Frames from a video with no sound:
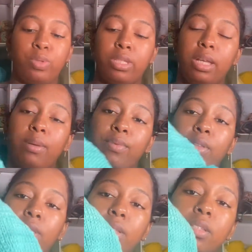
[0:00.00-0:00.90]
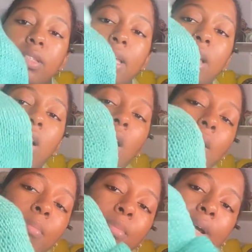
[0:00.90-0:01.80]
Saver. This is a
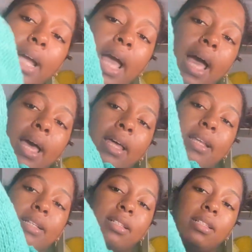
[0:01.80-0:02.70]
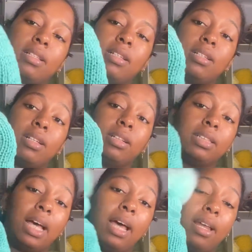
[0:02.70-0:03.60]
ombre hat, and this is an adult
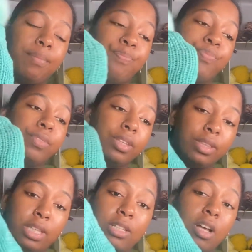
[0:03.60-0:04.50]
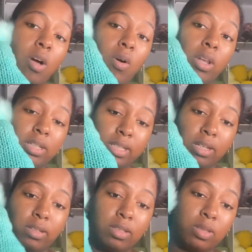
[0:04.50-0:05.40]
hat. These are all
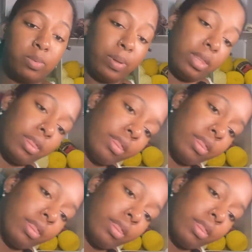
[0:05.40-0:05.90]
adults with